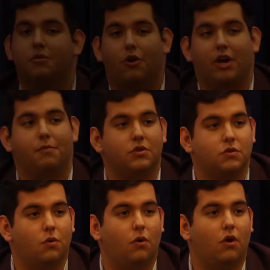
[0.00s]
showing up to
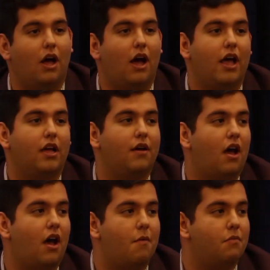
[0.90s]
school.
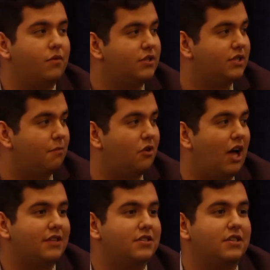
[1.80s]
I skipped
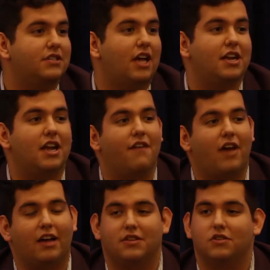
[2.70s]
classes. I didn't have
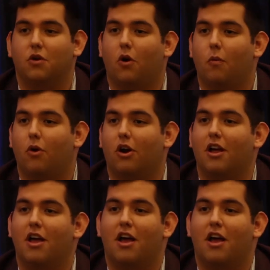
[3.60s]
access to homework.